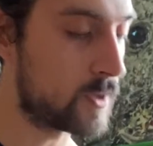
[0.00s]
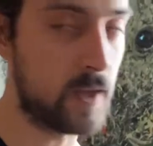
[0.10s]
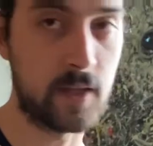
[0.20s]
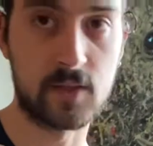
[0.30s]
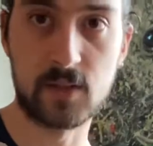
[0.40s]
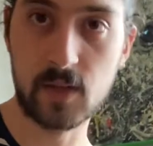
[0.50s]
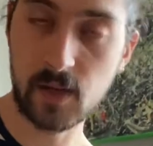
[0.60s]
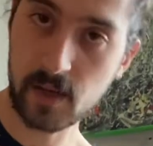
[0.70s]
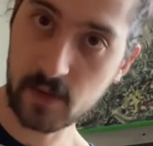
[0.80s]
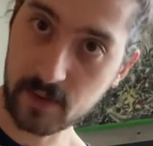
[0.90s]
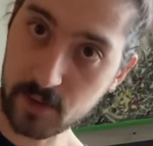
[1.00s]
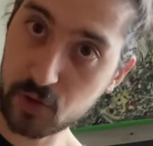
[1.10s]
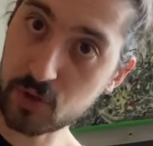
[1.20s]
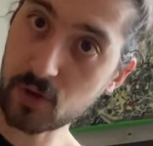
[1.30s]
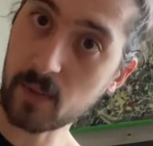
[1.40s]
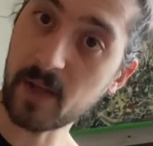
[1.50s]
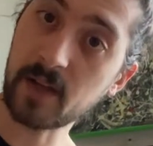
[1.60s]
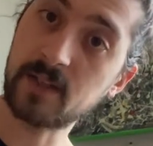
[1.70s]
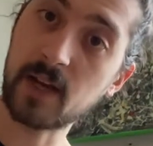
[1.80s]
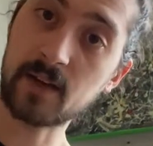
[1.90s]
is the
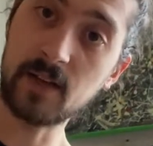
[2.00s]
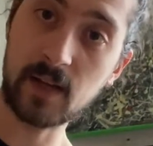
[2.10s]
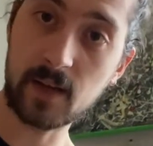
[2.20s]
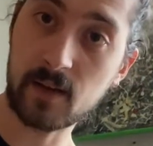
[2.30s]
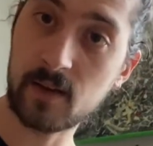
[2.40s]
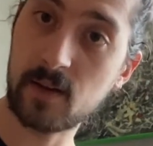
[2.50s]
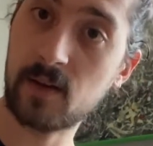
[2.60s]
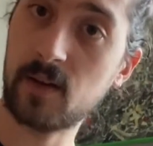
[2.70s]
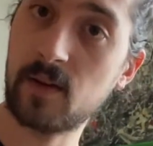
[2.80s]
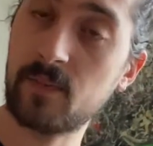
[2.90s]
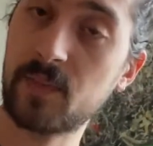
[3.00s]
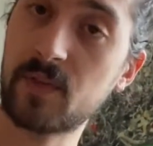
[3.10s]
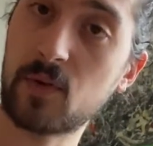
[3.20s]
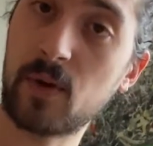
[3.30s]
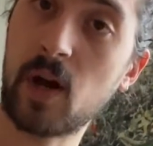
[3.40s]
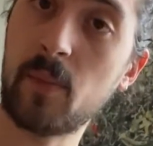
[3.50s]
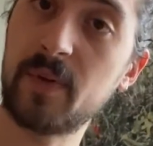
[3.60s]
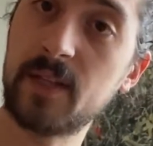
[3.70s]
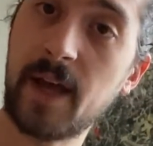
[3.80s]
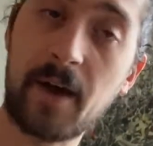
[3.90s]
strumming technique, going up
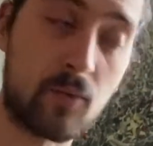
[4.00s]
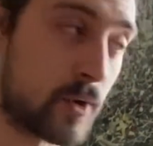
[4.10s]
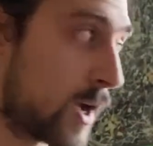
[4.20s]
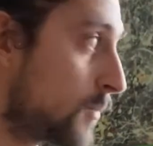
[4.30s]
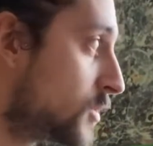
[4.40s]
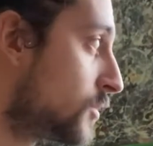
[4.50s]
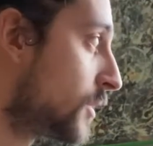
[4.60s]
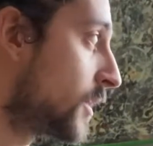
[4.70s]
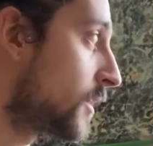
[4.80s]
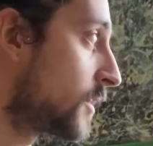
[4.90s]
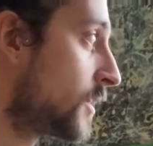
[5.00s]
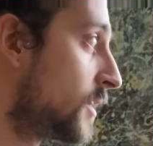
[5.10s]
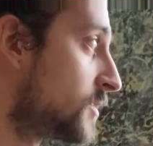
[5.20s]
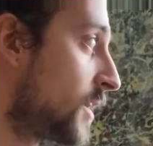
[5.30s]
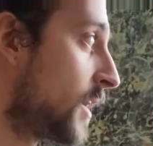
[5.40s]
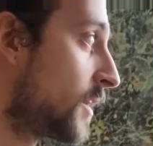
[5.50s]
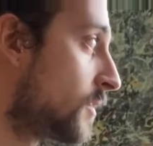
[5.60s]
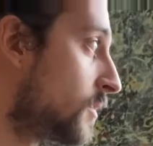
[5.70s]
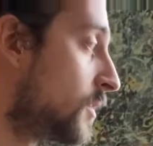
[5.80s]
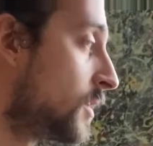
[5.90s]
and down. What I'm doing is that
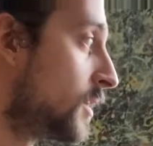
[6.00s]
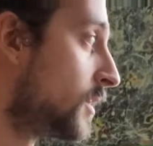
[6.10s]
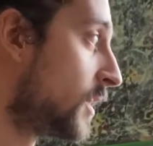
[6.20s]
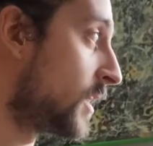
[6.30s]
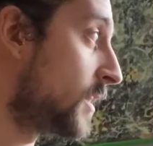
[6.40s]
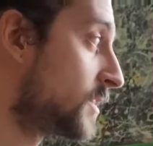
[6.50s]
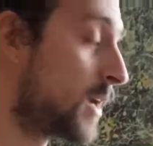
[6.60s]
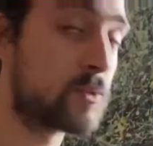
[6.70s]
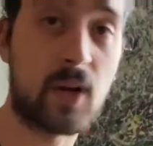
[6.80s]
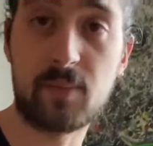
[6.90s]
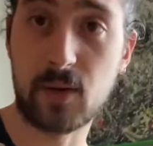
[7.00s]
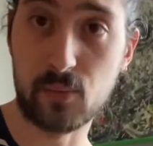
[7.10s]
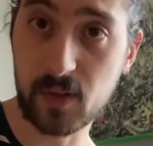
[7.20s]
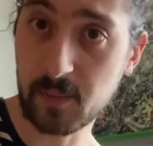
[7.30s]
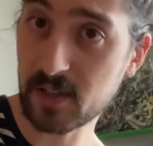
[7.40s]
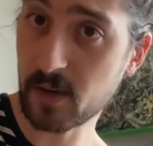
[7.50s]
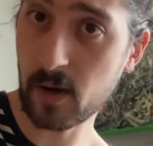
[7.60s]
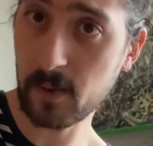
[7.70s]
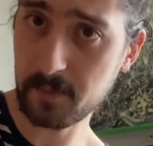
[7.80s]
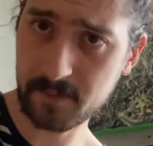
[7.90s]
a lot of times when I play rhythm
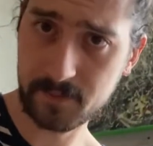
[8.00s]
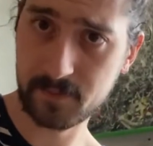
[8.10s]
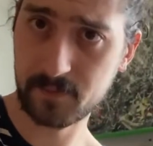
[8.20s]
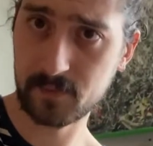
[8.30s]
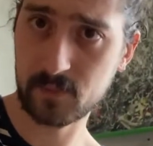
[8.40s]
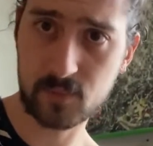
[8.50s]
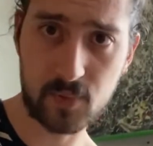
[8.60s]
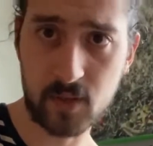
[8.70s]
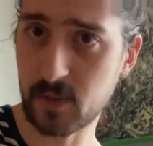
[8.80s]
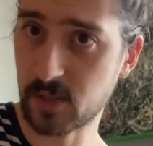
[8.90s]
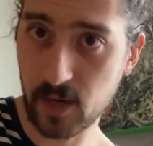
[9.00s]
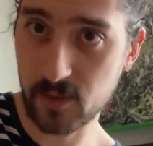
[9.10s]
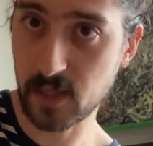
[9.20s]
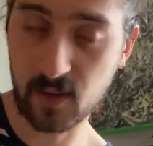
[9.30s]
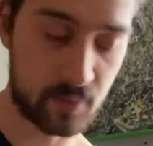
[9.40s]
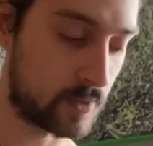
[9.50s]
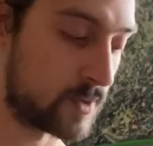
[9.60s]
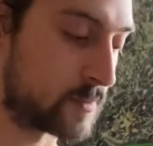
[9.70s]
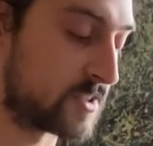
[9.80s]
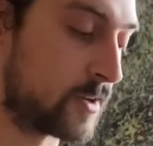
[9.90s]
guitar, pretty much every time I play
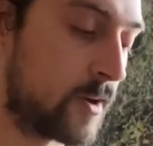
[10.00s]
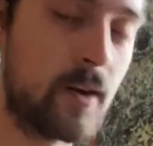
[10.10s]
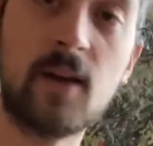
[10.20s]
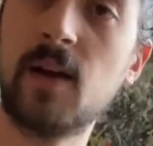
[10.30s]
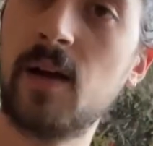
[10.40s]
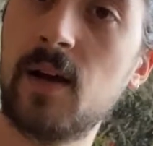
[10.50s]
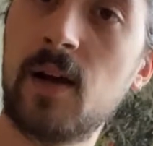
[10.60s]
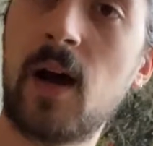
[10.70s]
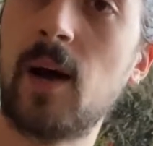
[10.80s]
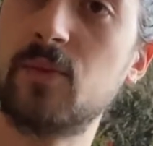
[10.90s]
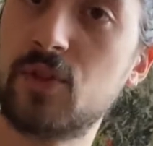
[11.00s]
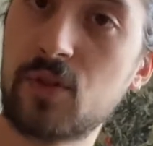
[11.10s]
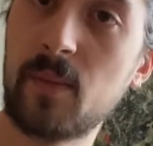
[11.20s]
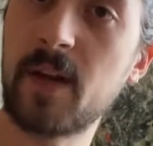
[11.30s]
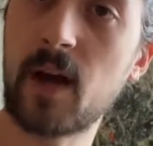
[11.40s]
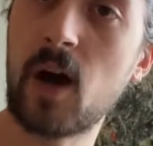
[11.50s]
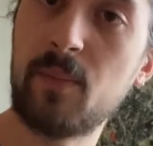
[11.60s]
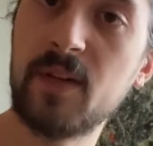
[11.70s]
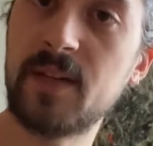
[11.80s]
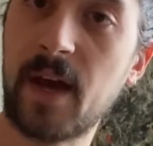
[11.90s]
rhythm guitar, I'm strumming up
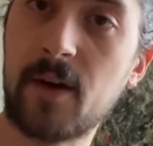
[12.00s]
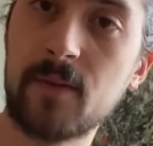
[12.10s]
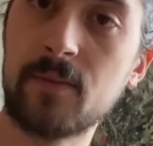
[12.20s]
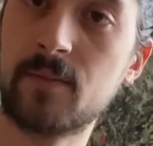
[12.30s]
and down,